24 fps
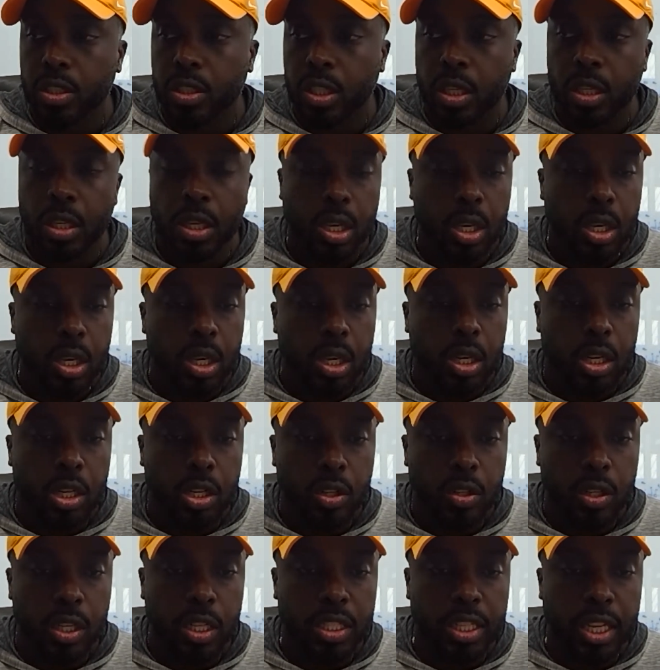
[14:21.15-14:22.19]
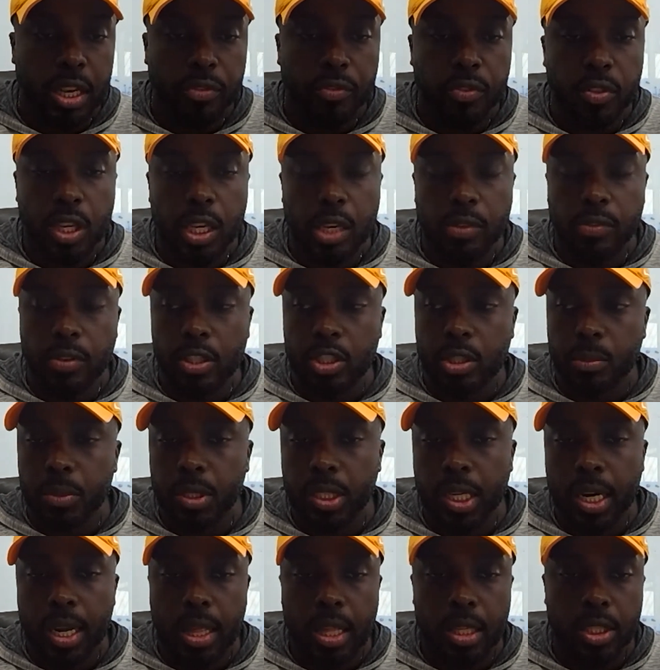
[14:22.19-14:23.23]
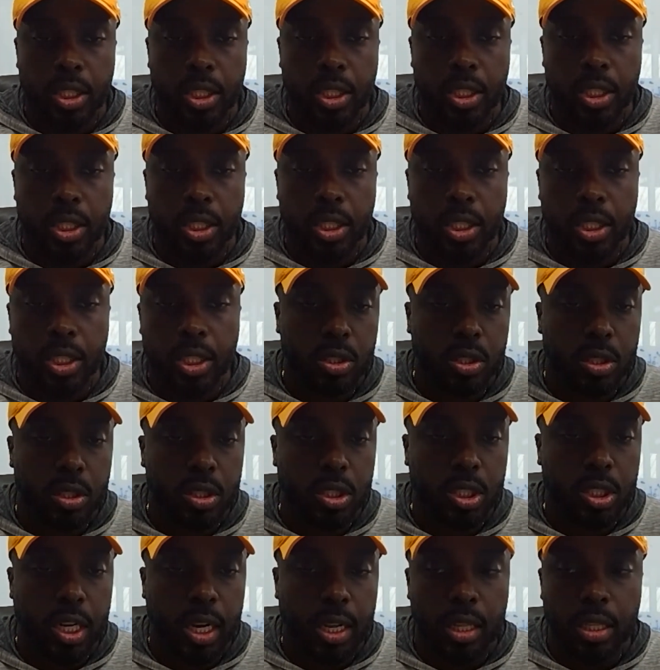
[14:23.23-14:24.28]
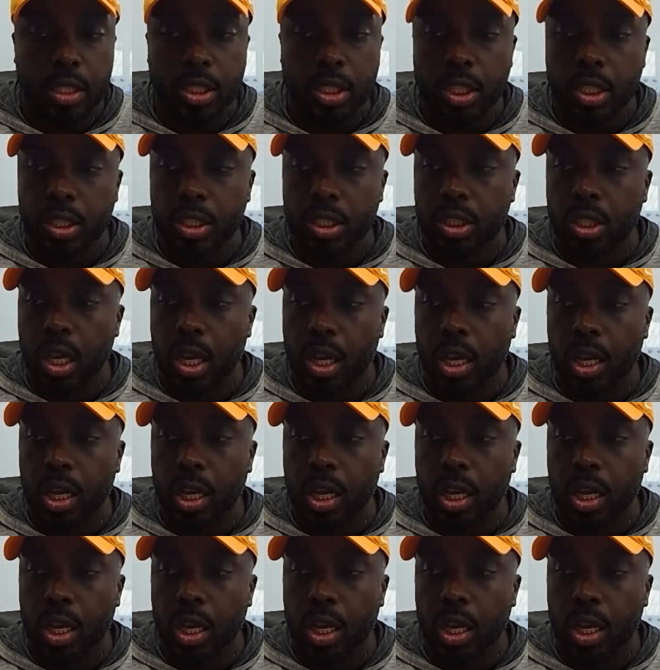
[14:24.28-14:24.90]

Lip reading: And, you know, they definitely give us some challenging looks and challenging